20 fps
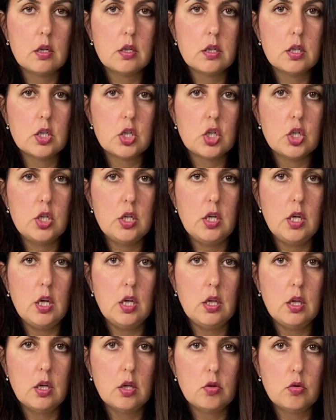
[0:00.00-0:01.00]
And we also
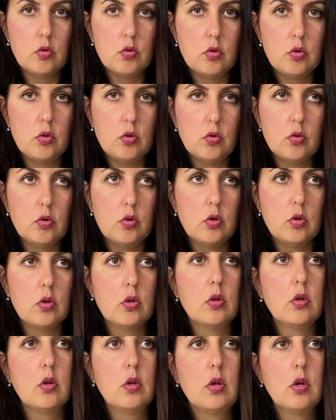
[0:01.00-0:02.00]
have the cooling air
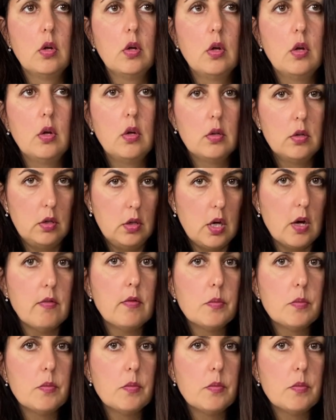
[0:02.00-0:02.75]
from the handpiece.